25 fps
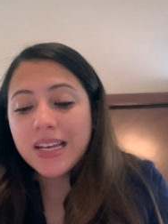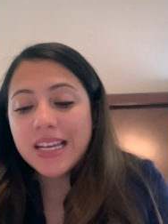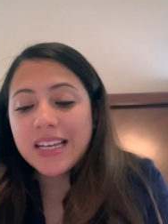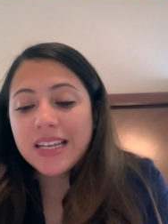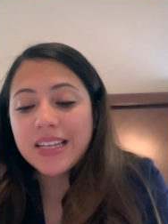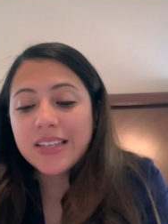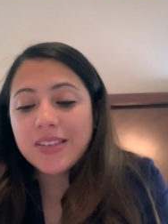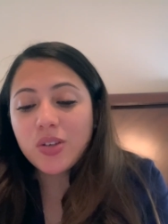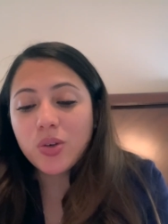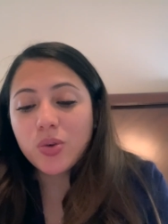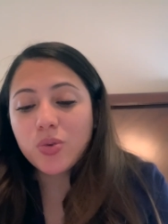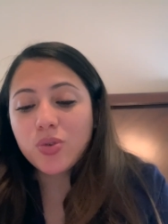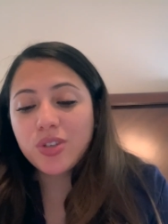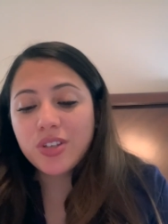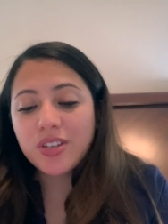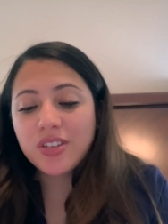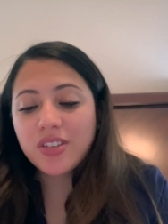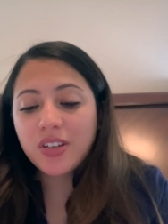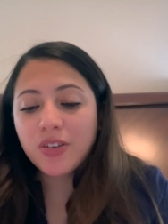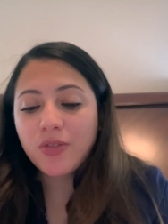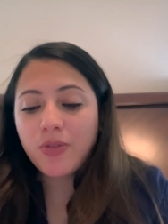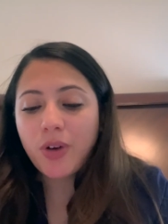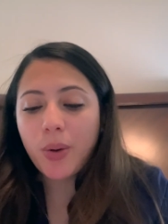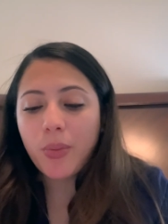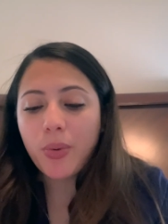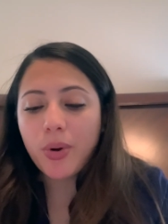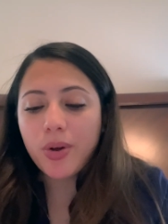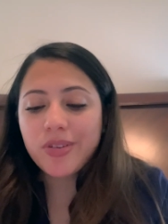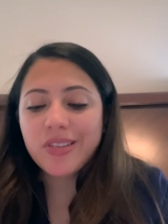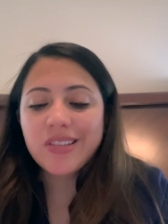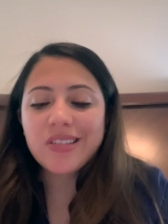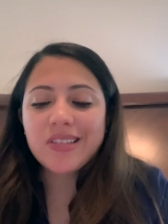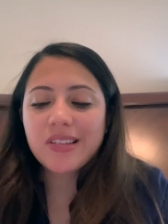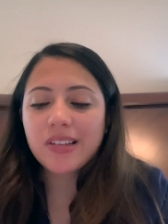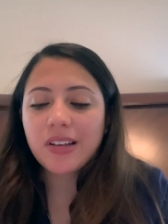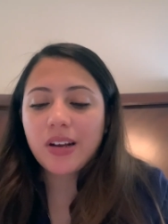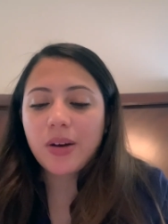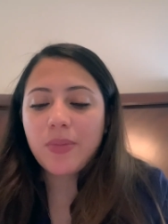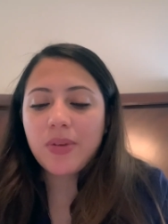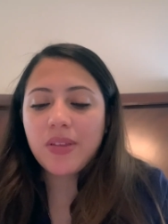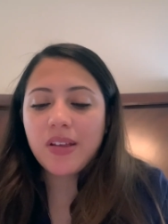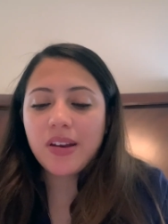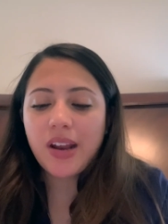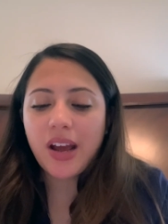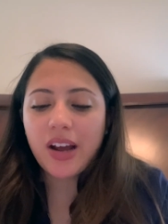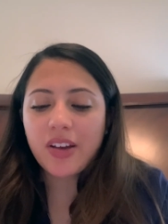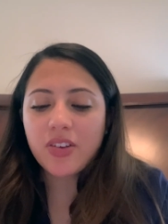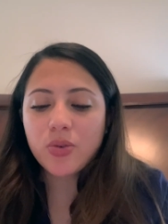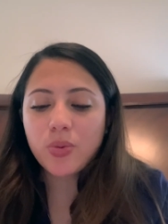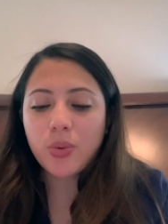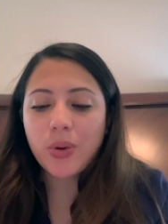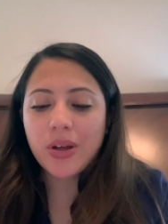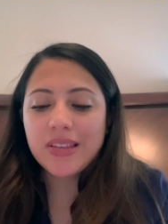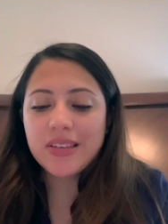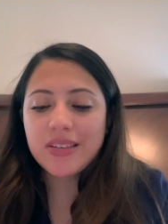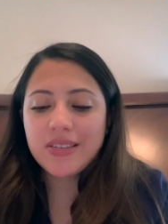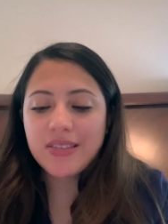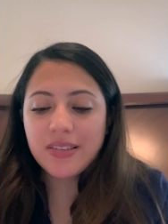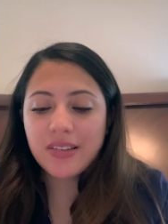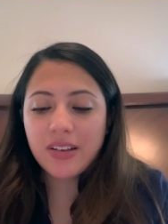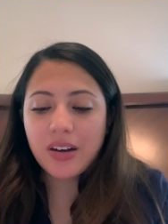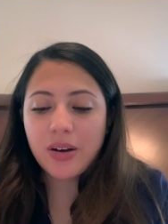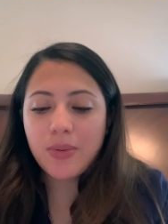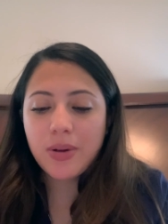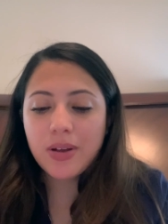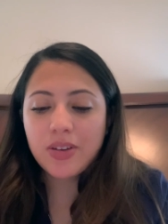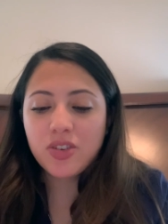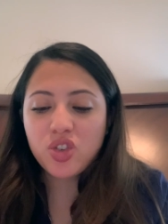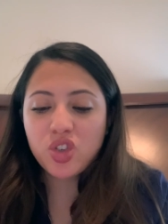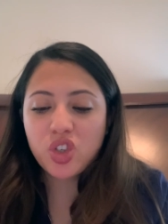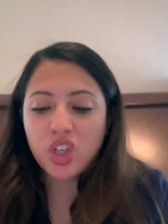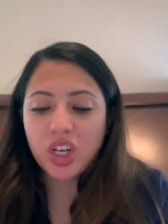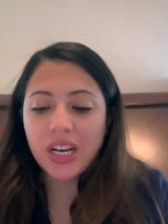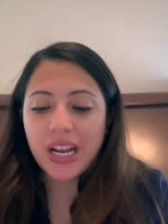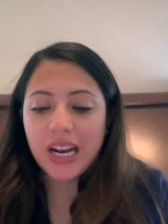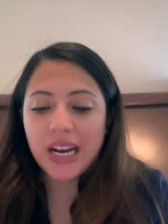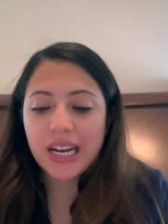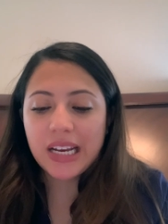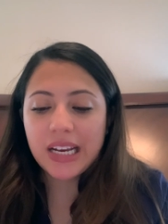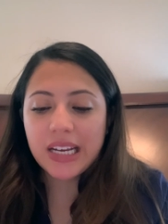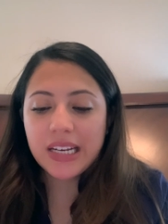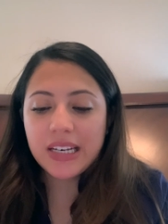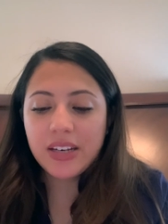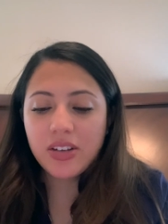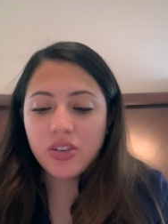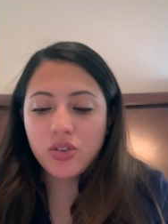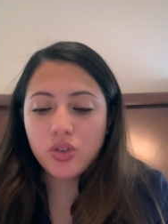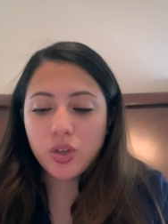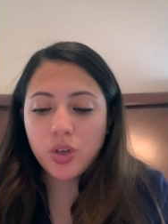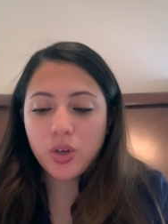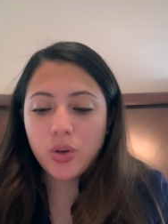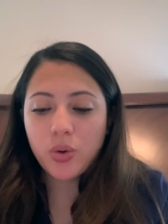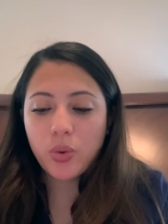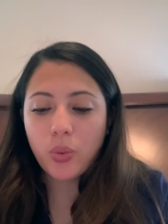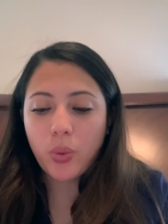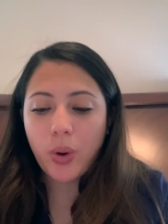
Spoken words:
So cystic fibrosis is going to be the next one. This is going to be a genetic condition.